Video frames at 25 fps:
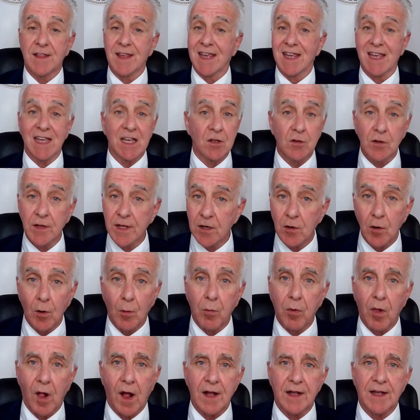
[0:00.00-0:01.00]
the illegal
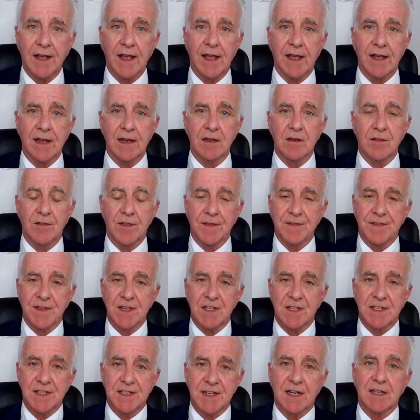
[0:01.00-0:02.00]
blockade that
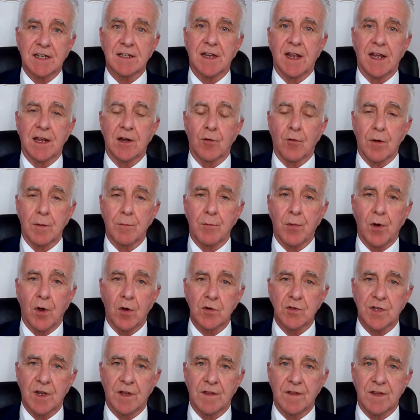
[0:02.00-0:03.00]
this dictator
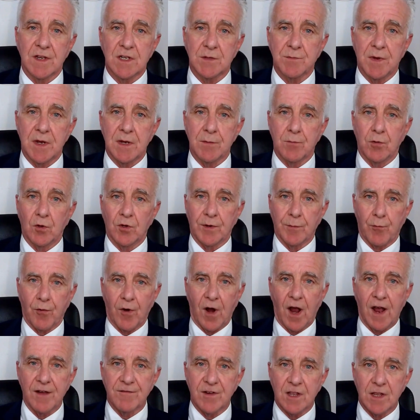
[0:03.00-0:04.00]
imposed on these people,
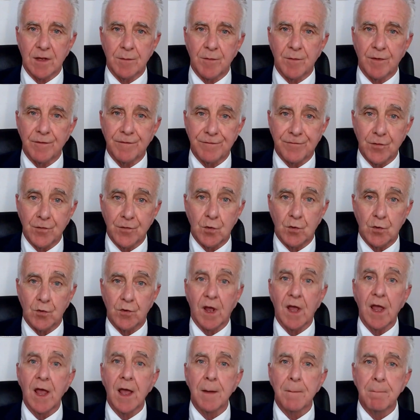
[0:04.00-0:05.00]
depriving them of
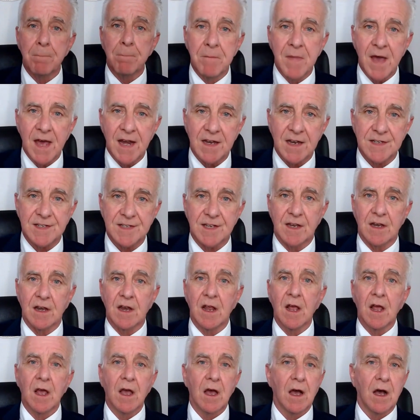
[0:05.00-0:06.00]
food, medicine,
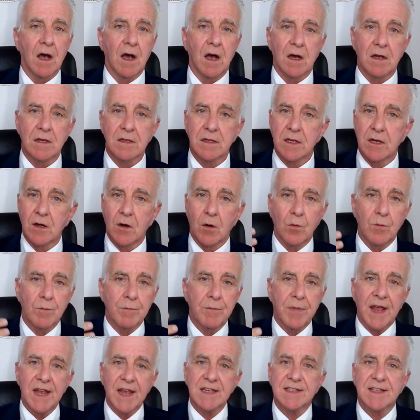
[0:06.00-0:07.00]
uh, you know,
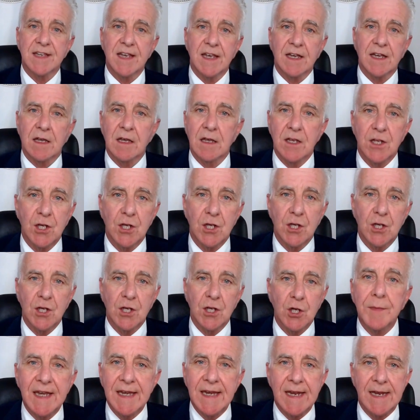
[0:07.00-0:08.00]
basic
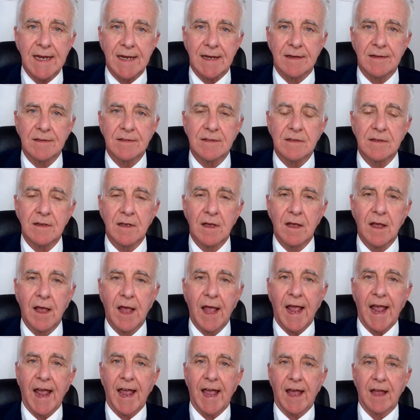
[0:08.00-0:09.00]
human needs.
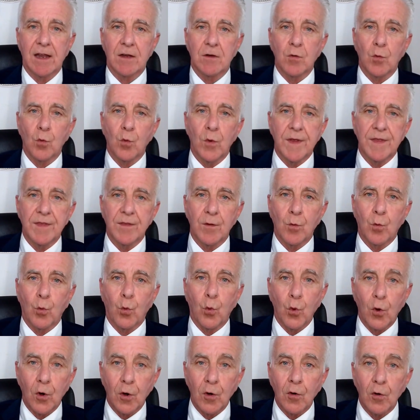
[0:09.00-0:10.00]
And when the
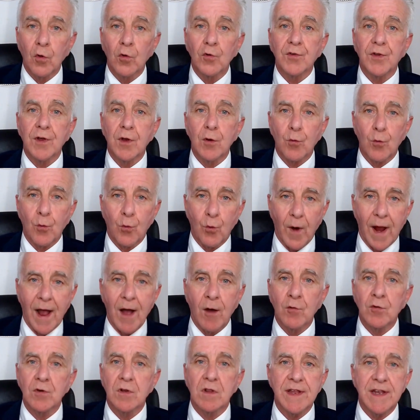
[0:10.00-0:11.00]
world
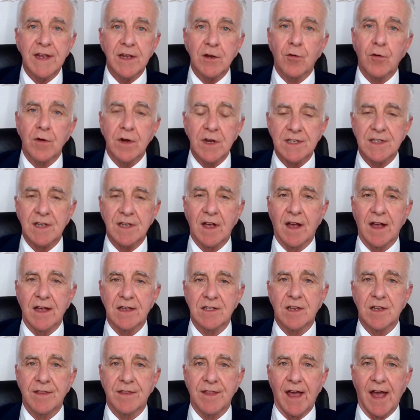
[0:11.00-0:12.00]
roundly
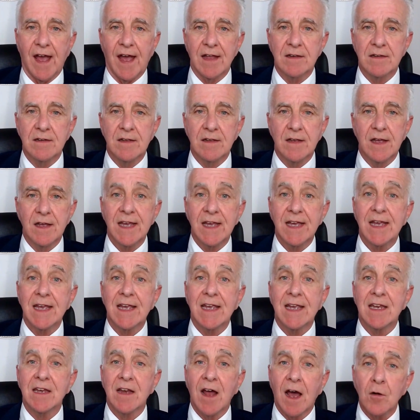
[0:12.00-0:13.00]
criticized that,
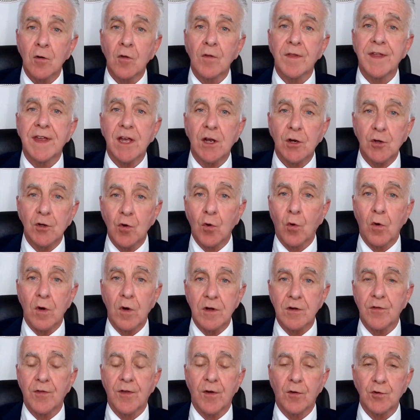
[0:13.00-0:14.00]
he not only
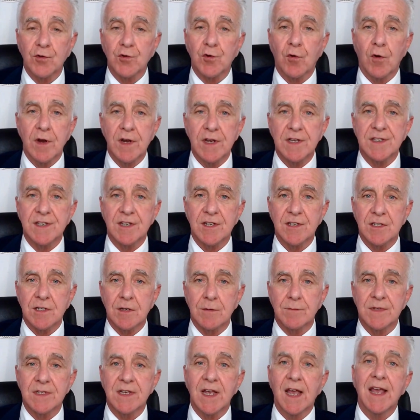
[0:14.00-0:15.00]
ignored those
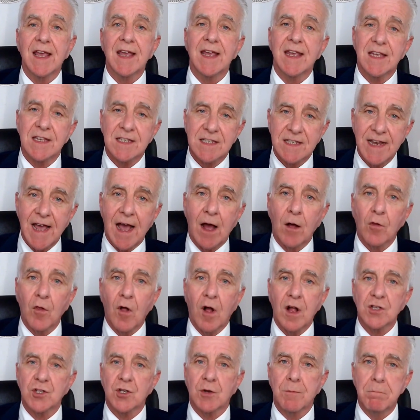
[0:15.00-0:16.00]
criticisms, he has now
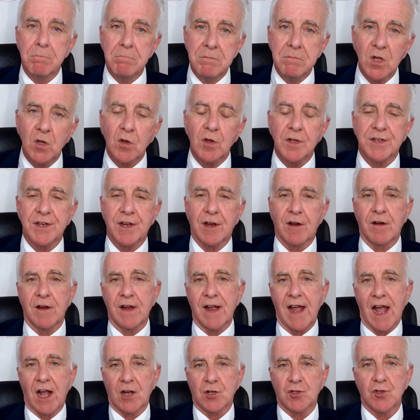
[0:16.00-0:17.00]
launched
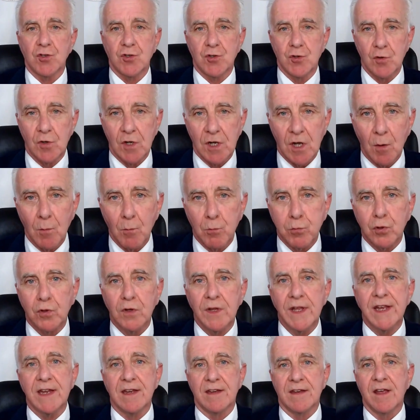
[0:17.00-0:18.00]
military action to
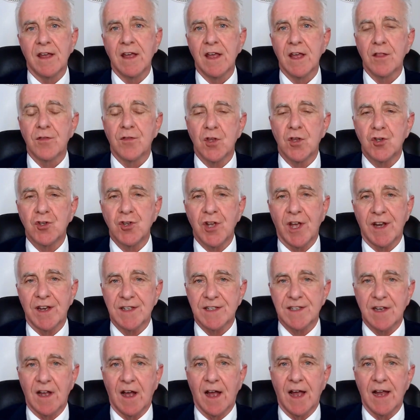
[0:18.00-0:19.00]
complete the
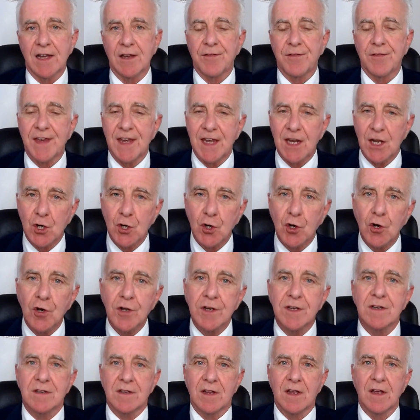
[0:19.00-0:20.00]
genocide that he
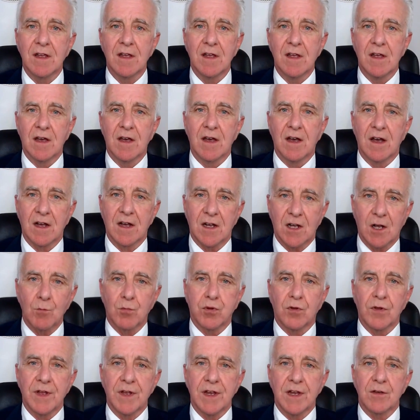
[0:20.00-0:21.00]
couldn't uh,
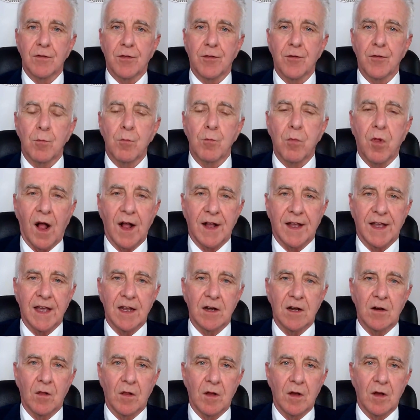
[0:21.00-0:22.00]
complete through
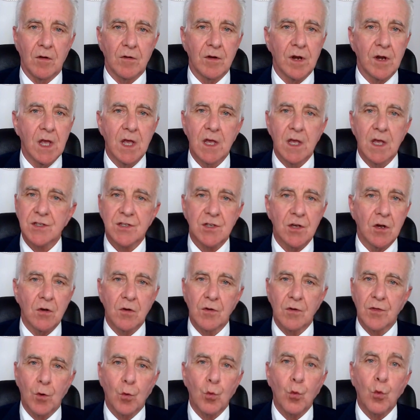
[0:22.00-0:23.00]
blockade alone.
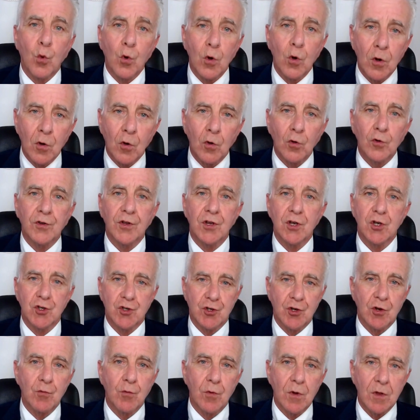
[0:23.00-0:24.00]
So the world
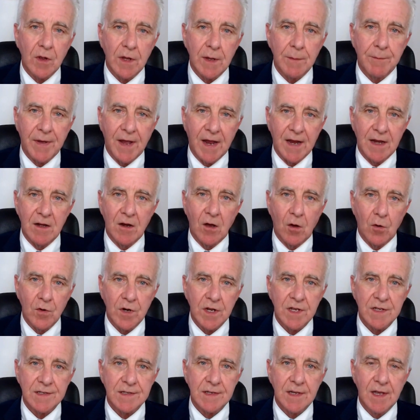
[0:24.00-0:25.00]
should really pay
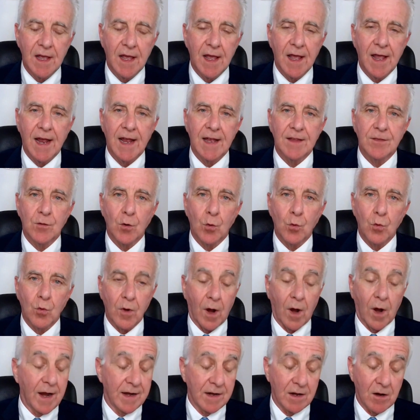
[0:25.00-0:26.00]
notice, and the,
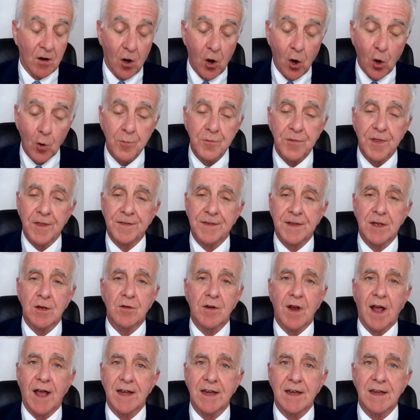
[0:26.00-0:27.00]
I hope that the
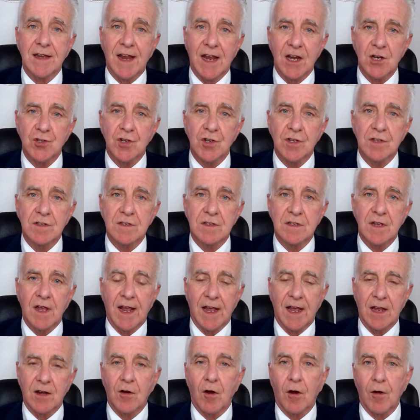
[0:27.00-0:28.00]
United Nations
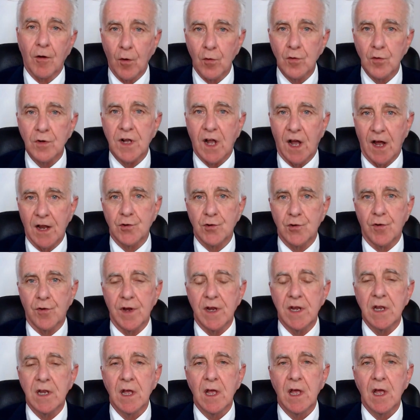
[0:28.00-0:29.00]
and our own
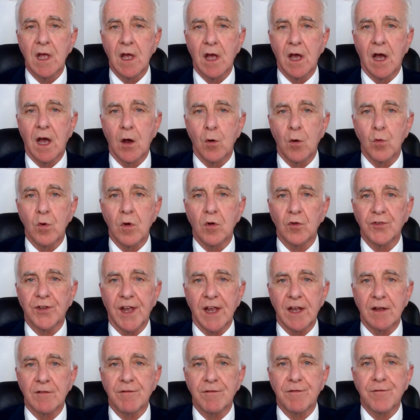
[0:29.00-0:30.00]
country uh, will
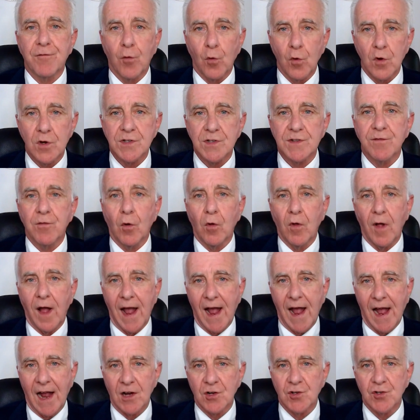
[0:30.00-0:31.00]
take forceful
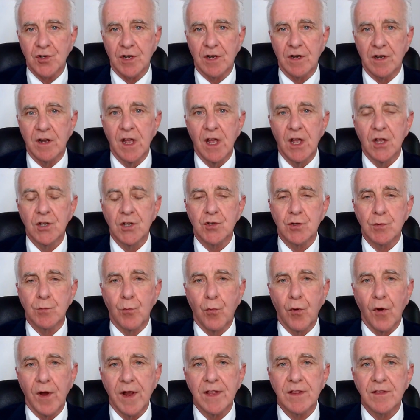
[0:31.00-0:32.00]
action to
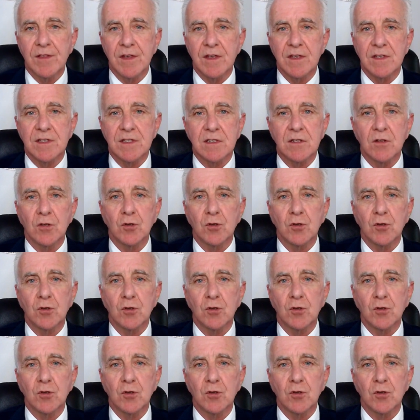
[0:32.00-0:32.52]
bring this